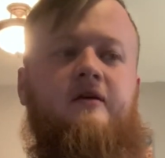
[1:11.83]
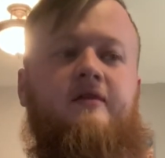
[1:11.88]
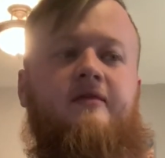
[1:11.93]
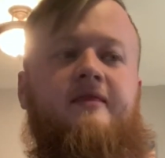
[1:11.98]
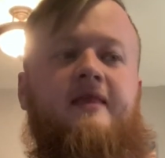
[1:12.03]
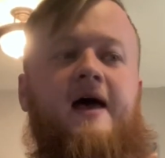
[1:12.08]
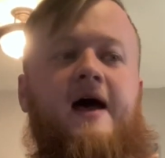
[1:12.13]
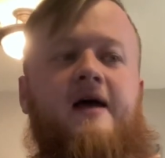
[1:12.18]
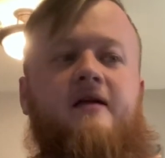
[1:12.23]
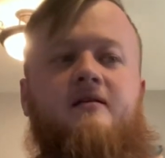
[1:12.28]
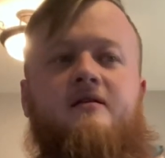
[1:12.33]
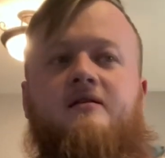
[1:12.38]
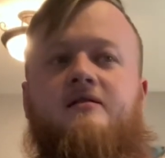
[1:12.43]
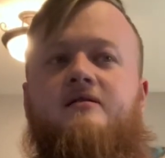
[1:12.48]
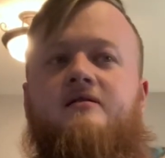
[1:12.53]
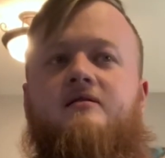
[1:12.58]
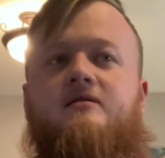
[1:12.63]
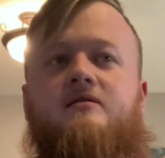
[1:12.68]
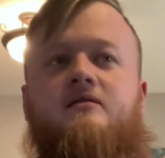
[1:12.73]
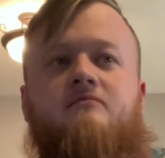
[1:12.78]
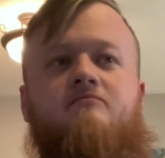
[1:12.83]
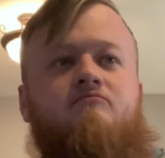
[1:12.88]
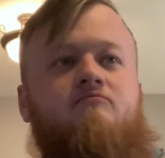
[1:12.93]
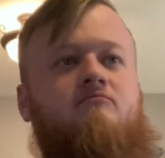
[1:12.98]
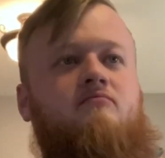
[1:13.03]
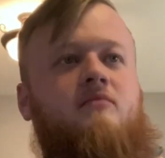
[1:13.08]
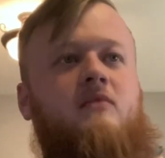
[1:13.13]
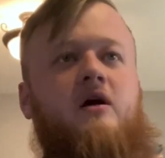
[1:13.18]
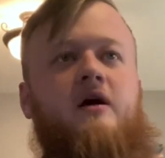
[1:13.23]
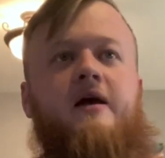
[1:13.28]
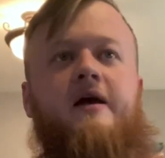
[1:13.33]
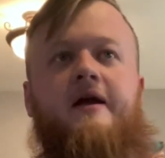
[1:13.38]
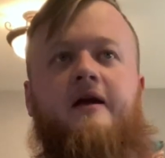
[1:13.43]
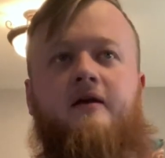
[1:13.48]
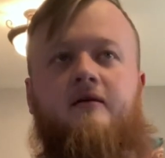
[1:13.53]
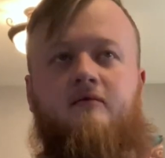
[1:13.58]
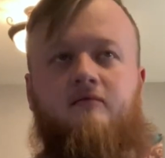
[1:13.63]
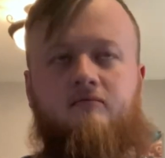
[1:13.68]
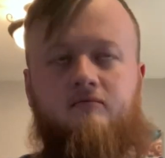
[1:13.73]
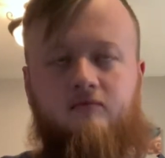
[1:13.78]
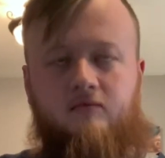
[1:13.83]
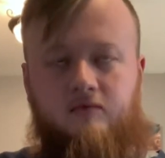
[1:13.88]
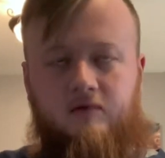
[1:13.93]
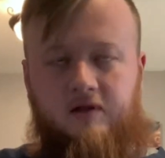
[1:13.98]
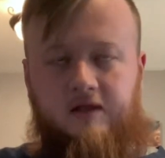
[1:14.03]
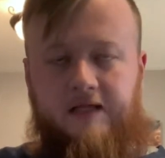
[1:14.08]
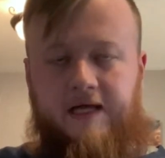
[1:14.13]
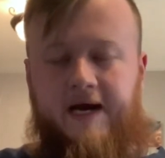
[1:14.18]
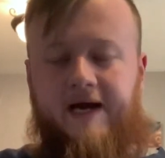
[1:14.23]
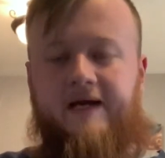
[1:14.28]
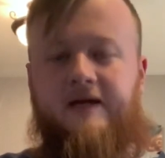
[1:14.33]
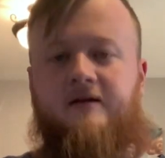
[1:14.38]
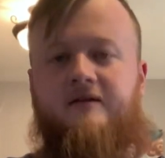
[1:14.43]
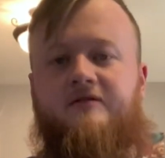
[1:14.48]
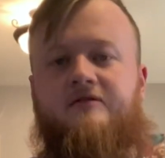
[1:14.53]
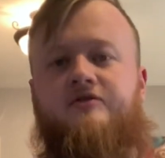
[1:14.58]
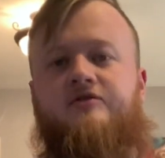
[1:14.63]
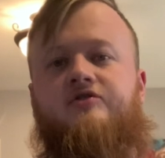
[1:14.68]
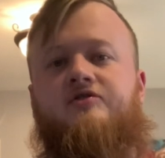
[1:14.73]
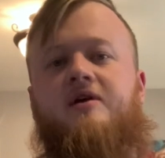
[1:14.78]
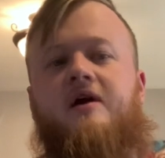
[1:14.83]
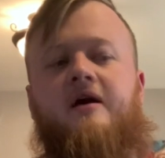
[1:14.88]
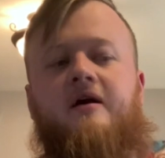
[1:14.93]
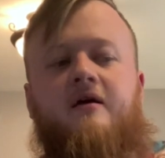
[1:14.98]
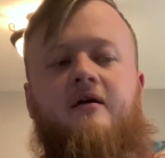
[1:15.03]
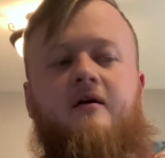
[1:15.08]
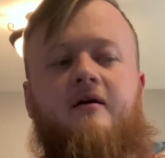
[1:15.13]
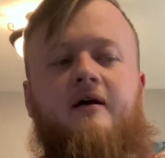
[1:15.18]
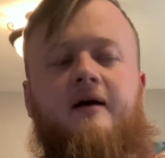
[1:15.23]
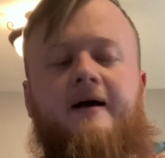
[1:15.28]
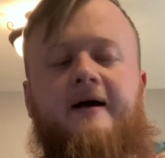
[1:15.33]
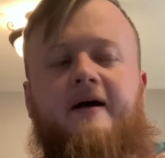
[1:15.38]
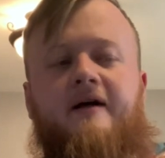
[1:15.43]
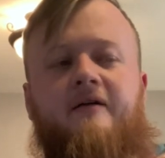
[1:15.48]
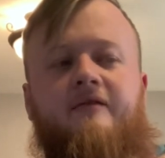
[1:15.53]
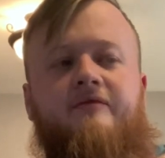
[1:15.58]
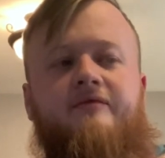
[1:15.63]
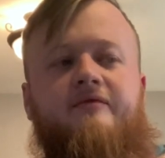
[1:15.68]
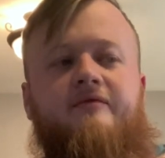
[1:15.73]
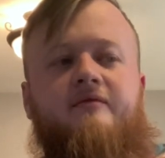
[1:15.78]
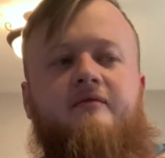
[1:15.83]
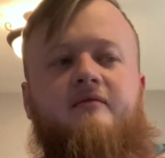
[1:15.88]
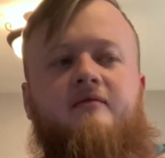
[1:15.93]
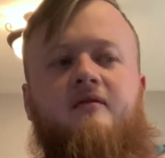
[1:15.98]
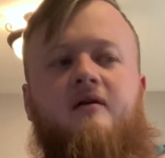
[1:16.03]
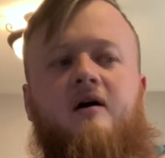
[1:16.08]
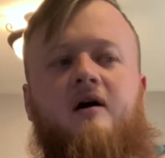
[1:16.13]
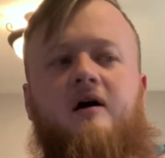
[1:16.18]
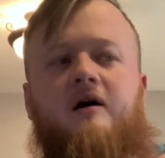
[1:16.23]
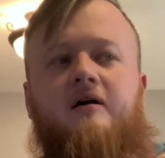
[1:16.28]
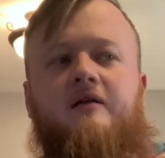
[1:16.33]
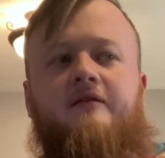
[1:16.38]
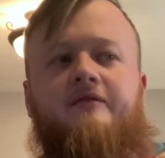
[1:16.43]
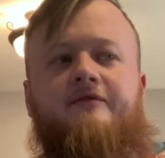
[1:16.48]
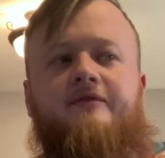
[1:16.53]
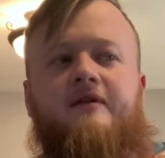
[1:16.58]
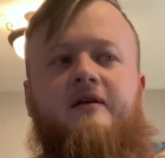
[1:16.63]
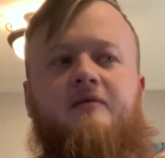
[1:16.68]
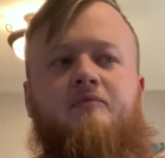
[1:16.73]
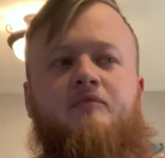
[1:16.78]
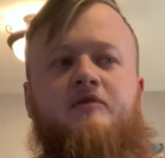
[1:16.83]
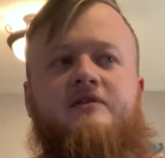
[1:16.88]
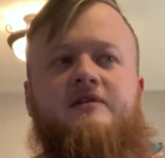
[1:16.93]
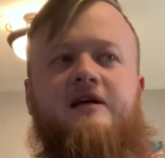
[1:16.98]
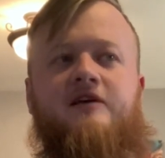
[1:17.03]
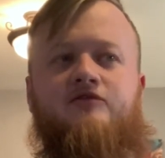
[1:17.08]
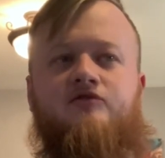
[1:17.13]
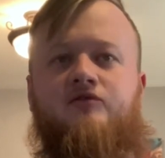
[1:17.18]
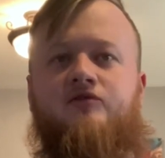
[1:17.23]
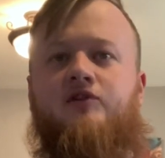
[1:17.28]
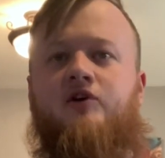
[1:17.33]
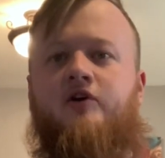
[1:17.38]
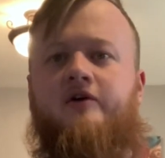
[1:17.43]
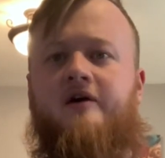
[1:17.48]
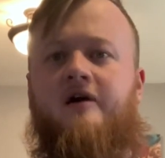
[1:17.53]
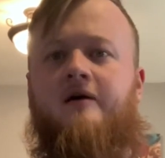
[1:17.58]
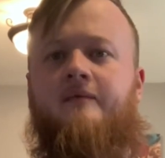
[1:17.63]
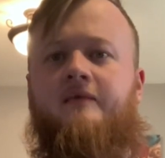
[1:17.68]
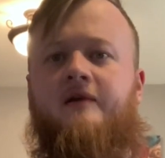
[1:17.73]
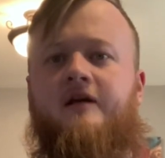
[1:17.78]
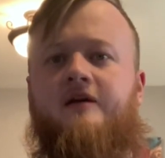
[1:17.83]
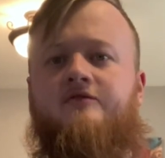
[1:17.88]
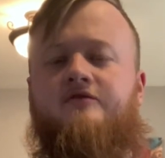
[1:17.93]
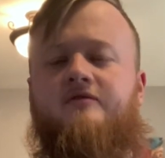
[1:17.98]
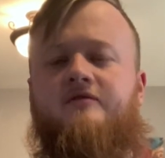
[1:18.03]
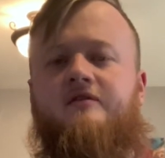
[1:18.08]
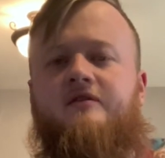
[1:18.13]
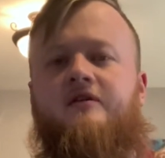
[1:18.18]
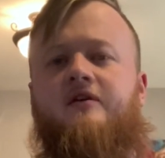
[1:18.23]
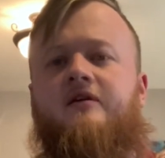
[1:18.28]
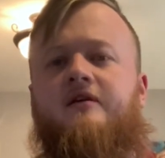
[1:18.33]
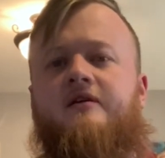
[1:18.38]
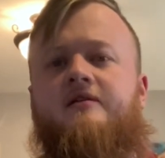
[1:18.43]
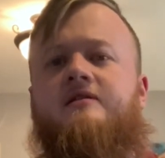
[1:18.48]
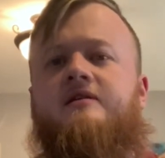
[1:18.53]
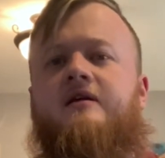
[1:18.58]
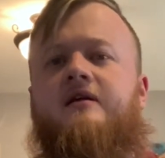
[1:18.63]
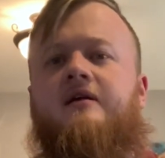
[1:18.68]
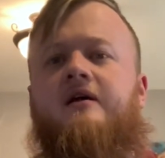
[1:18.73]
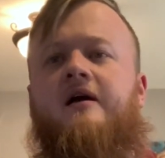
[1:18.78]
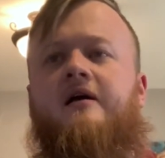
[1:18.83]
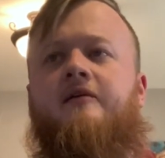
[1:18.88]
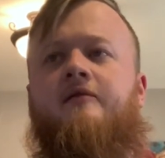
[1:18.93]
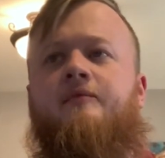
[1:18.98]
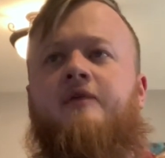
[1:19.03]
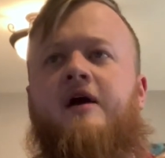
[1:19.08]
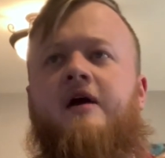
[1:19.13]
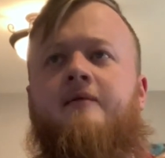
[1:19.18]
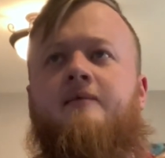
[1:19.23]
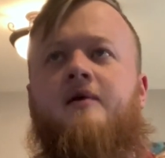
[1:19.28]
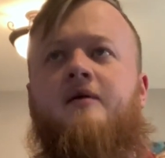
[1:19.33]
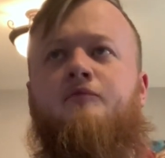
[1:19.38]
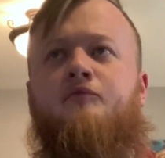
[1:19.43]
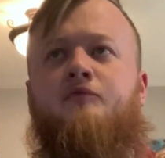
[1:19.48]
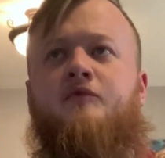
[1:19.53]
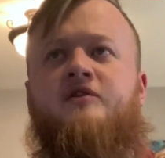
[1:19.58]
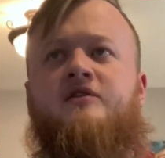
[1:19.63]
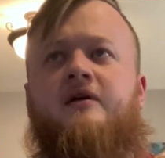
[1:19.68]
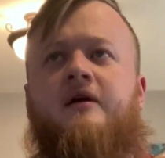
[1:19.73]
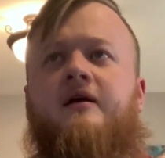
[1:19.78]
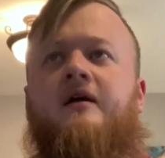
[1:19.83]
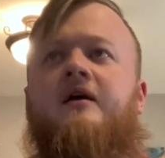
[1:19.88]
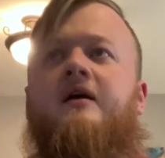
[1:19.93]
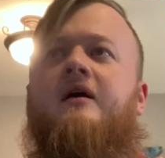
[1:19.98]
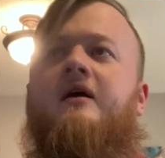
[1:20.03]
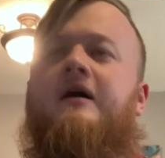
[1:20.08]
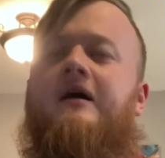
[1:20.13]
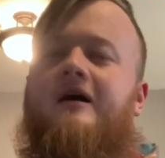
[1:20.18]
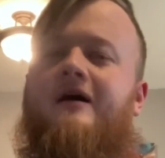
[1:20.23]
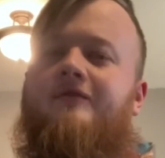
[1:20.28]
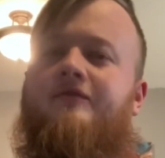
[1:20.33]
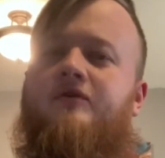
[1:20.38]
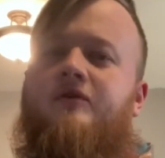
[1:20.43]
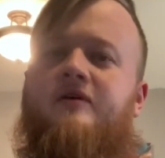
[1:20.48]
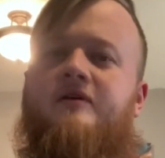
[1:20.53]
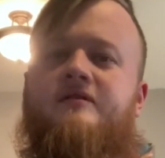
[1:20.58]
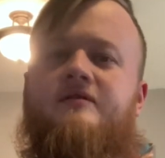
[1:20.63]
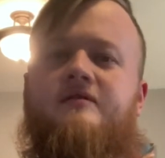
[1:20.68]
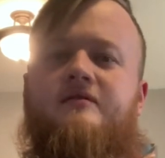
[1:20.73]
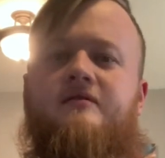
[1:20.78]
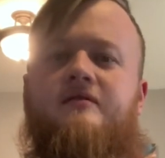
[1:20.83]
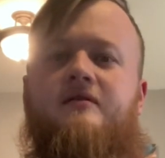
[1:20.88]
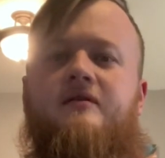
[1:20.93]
that is a lion's share of all of the potential note combinations that you're going to see in Highland bagpiping music. Of course,